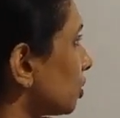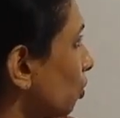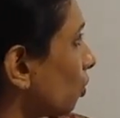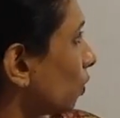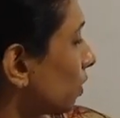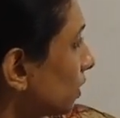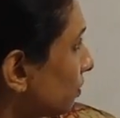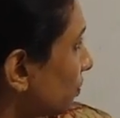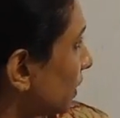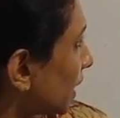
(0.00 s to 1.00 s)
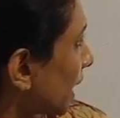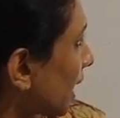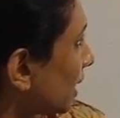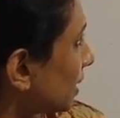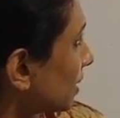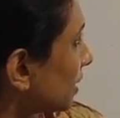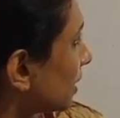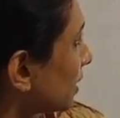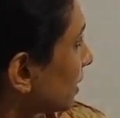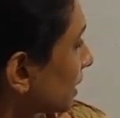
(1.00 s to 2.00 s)
So if we
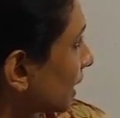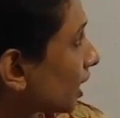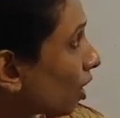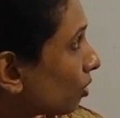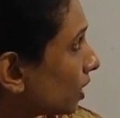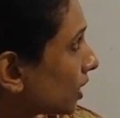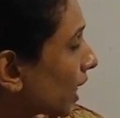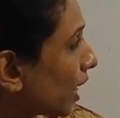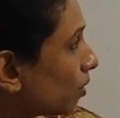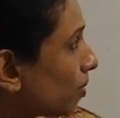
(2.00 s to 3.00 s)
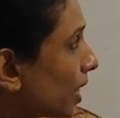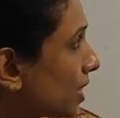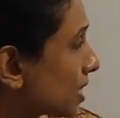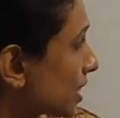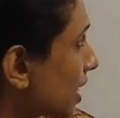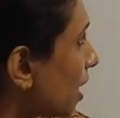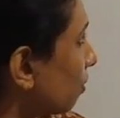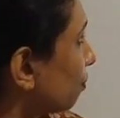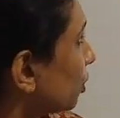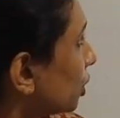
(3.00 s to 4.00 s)
can read out the trial balance
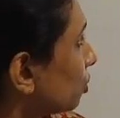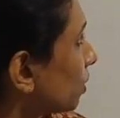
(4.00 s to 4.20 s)
carefully,